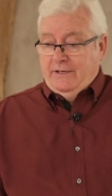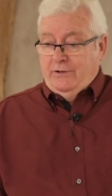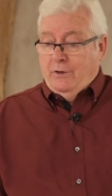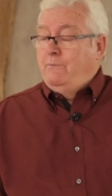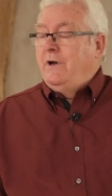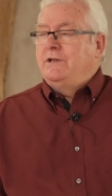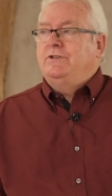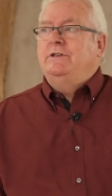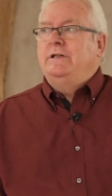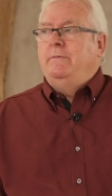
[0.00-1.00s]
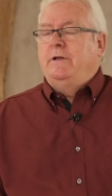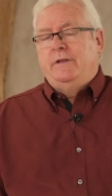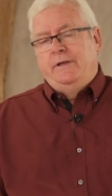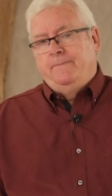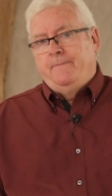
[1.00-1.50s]
young Pastor
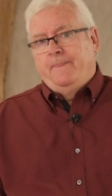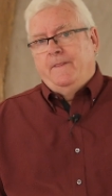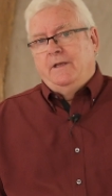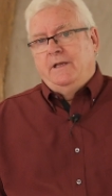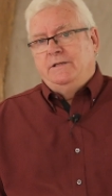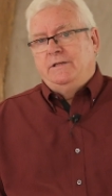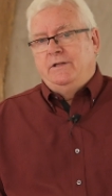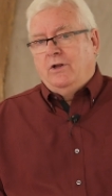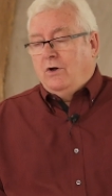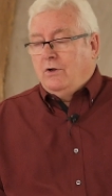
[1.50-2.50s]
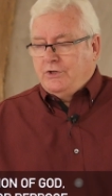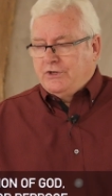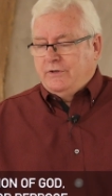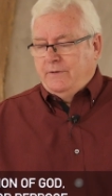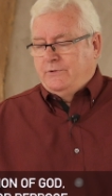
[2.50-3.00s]
Timothy, he said that all
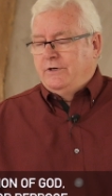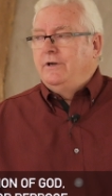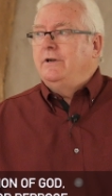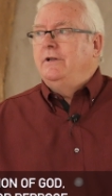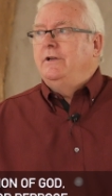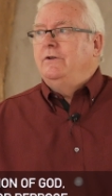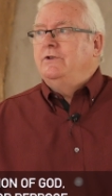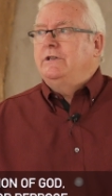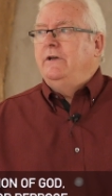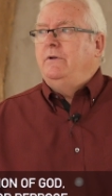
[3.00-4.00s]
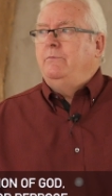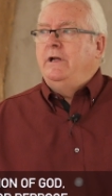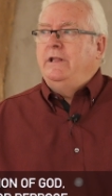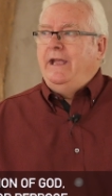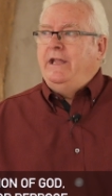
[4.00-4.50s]
scripture was given
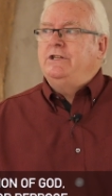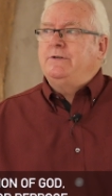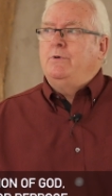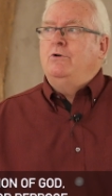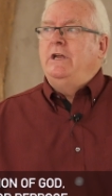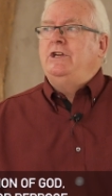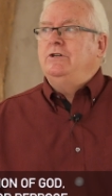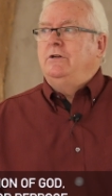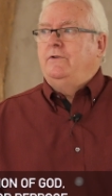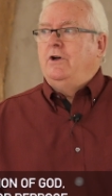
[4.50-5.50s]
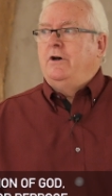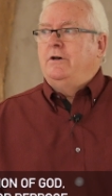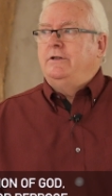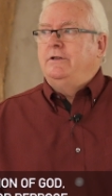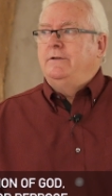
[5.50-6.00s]
by the inspiration of
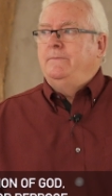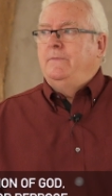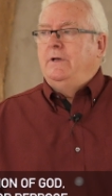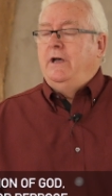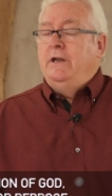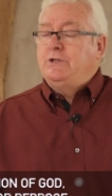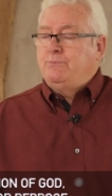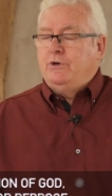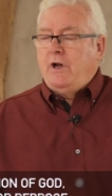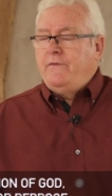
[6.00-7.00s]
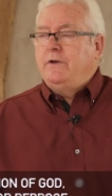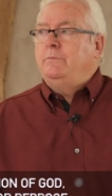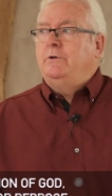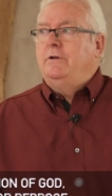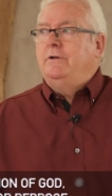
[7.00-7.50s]
God and is
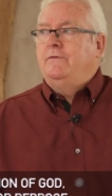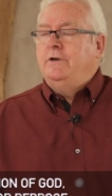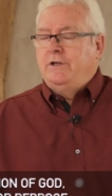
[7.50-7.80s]
profitable for